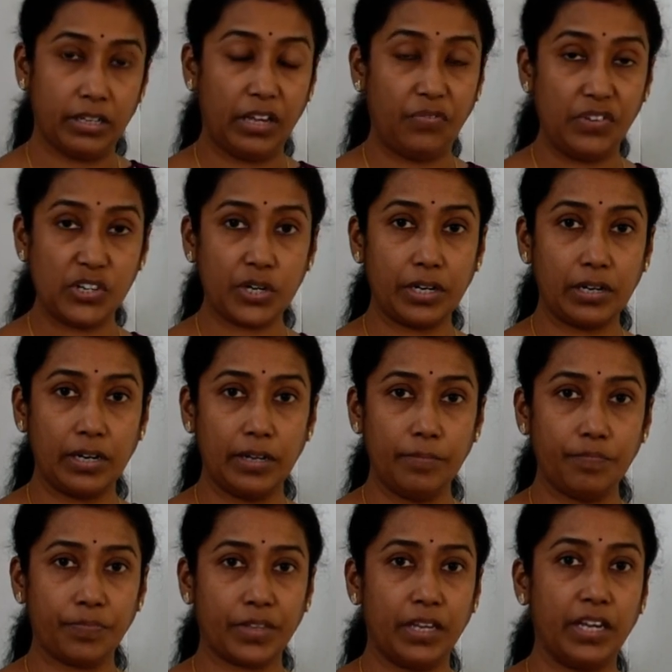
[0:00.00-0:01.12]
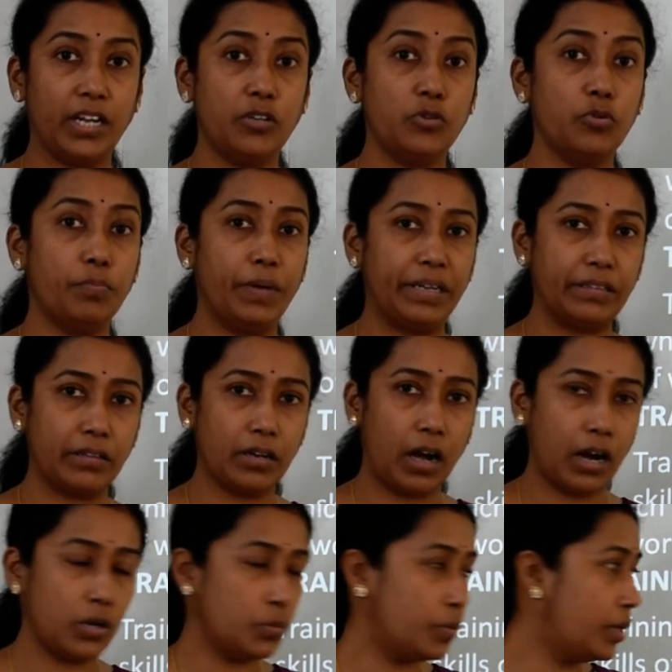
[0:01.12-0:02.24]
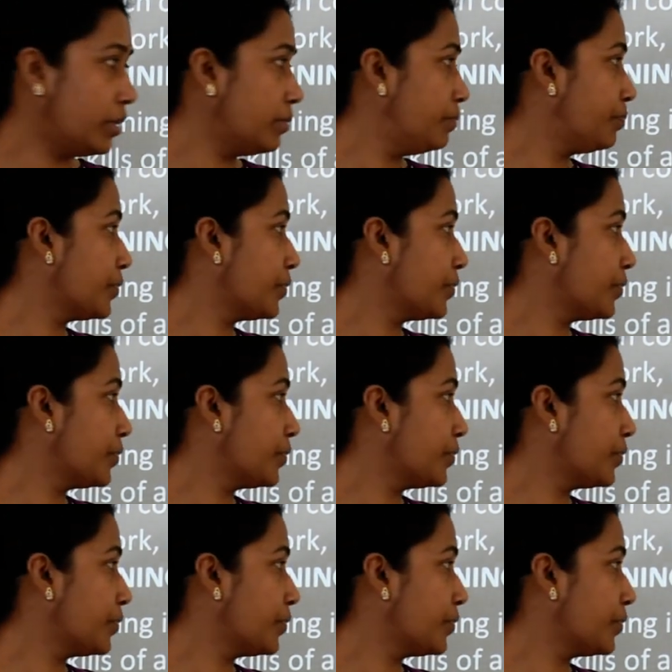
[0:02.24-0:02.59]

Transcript: efficiently, he can do better hard work,